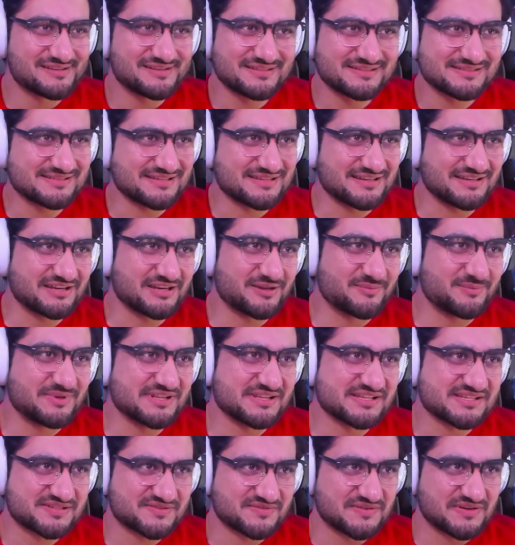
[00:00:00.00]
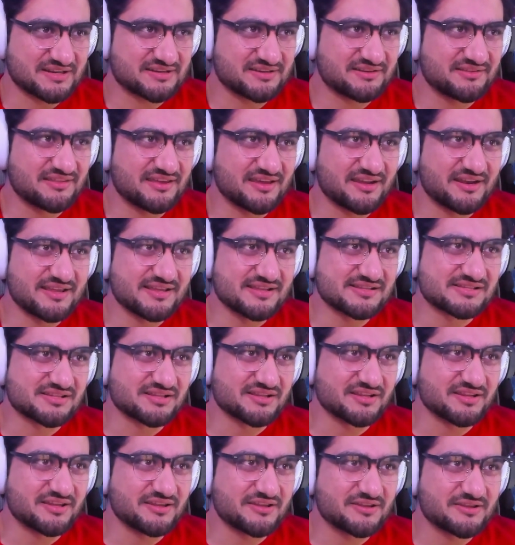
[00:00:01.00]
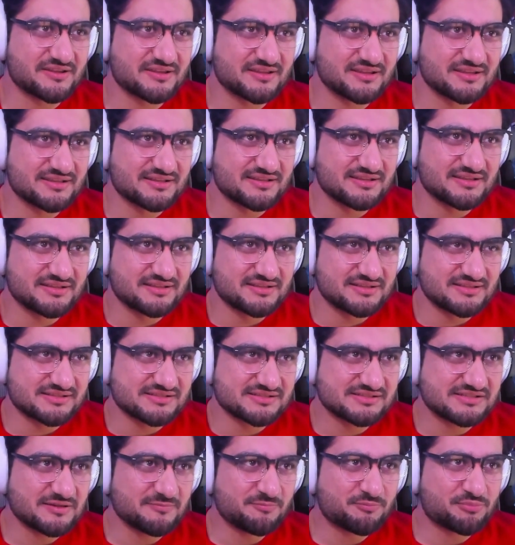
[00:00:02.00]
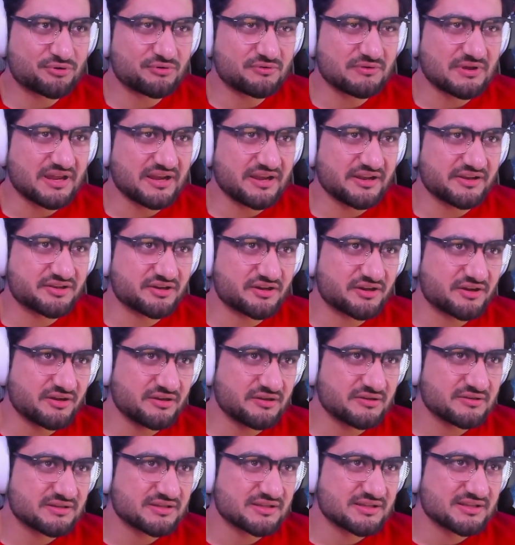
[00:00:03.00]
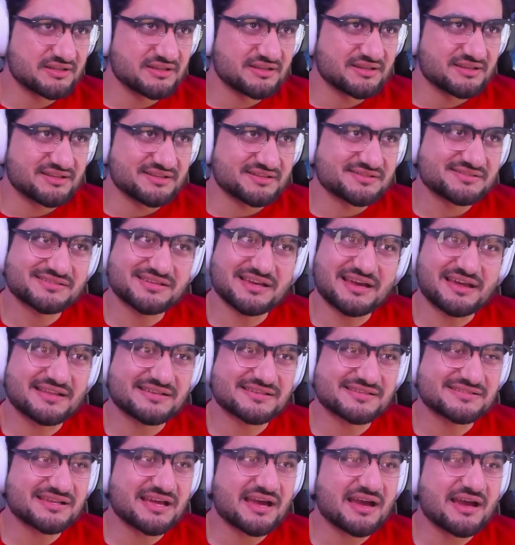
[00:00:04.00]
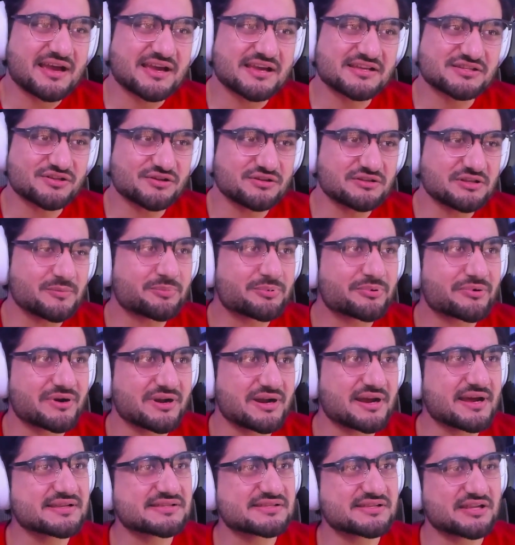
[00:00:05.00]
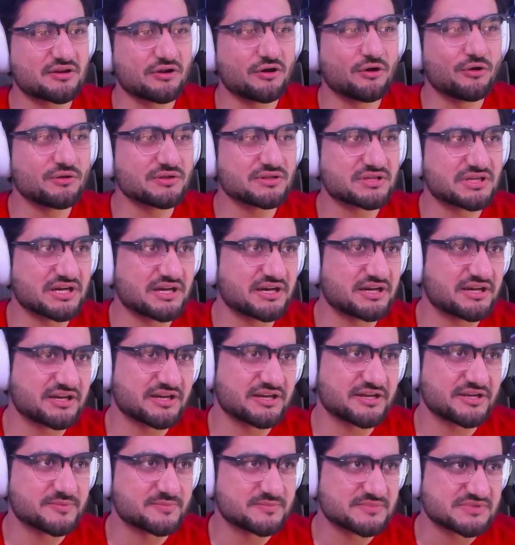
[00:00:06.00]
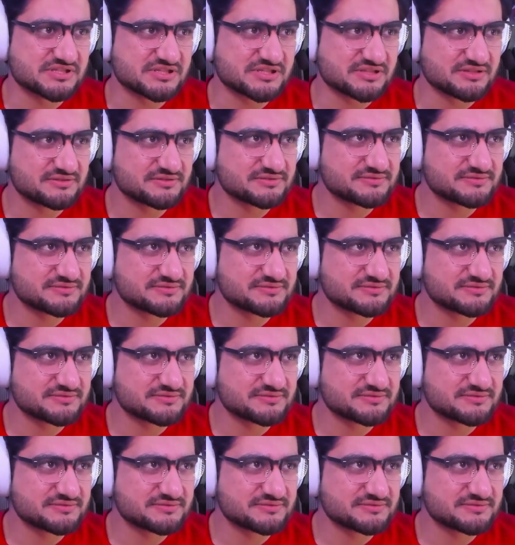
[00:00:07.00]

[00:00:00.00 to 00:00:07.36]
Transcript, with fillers: It's not gonna be distracted that easily. It's a predator. It's got his eyes on the prize at all times.